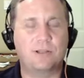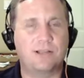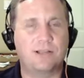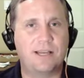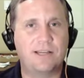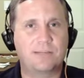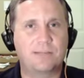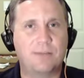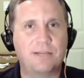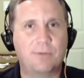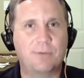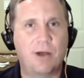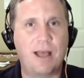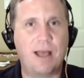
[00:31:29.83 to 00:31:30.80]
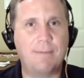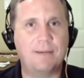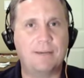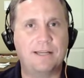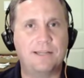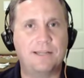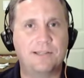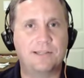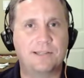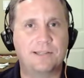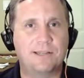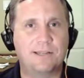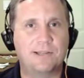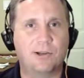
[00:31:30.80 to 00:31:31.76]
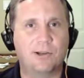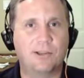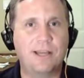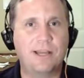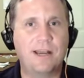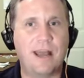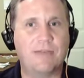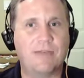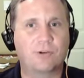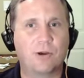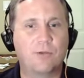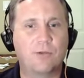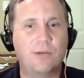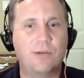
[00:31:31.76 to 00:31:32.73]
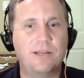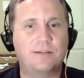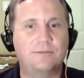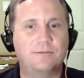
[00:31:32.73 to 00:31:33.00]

latest baseball happenings. Until then, have a great week.